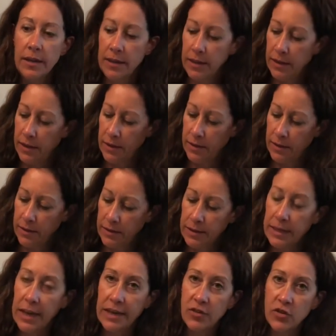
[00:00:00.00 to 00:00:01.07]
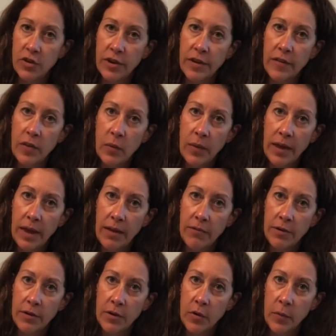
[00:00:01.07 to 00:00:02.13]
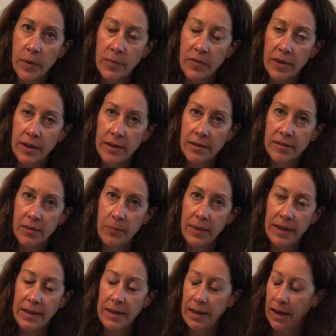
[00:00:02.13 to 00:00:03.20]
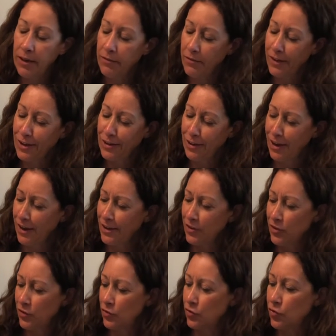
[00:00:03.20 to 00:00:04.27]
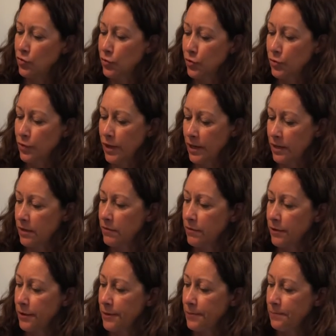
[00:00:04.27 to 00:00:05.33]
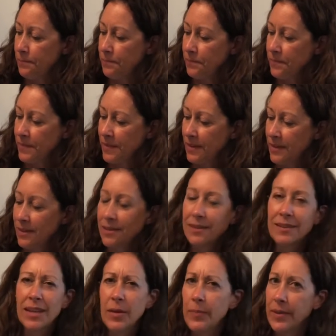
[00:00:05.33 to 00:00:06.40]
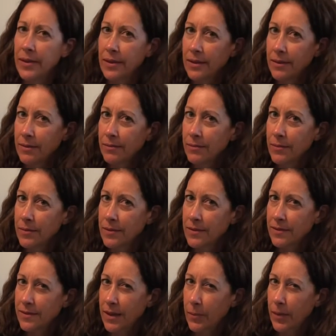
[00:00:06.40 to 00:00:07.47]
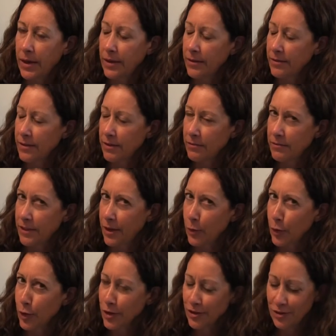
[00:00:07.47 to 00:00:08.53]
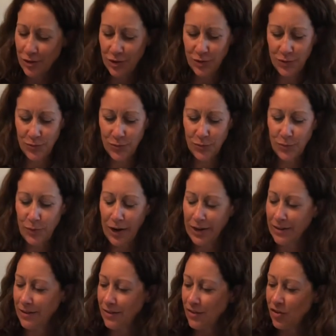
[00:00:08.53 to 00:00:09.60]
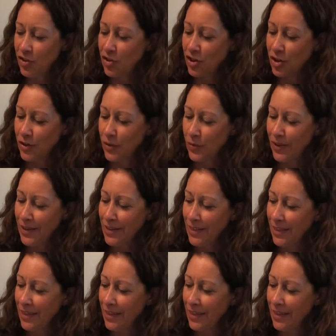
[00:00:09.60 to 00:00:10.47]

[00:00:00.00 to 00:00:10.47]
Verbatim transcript: the line drawing that we have on our website as a P D F. I, I just drew kind of a, a big semi-sunflower to practice Chigiri with.